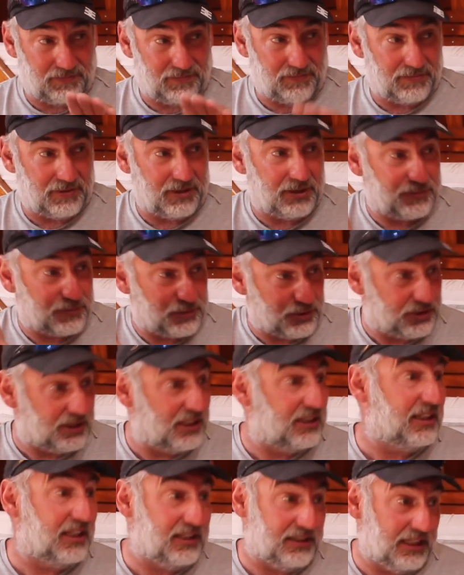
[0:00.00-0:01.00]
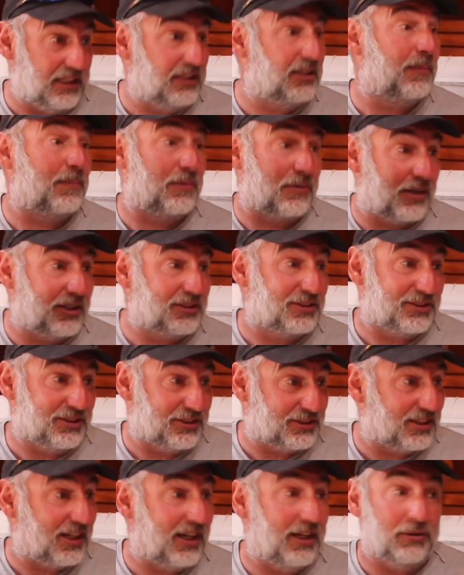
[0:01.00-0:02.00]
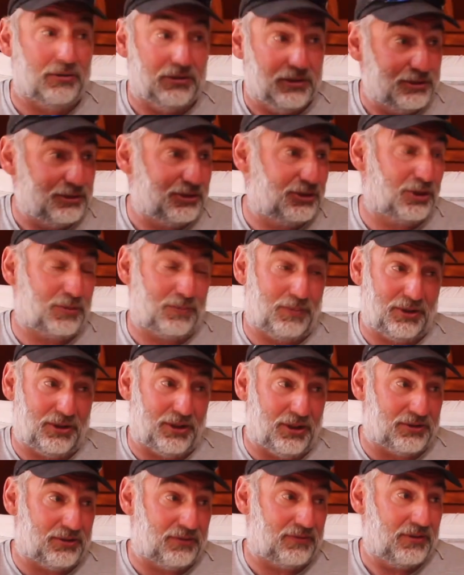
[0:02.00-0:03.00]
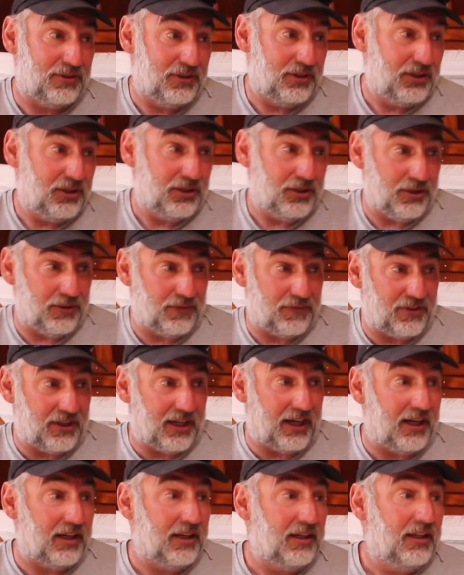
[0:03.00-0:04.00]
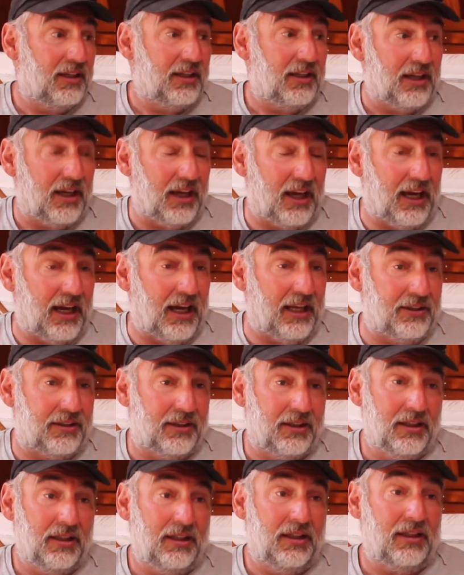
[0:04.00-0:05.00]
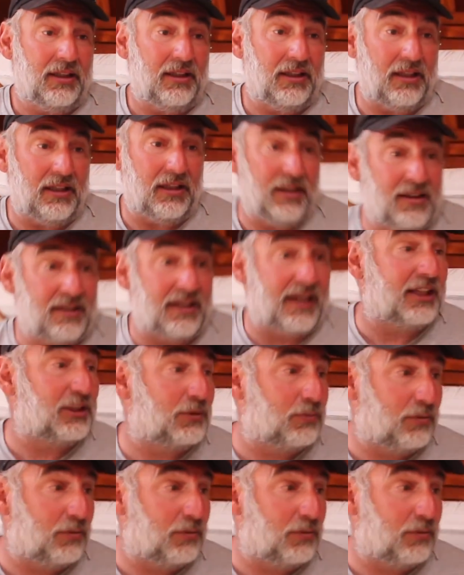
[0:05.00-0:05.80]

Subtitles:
in the price of the sail just because of that. And that's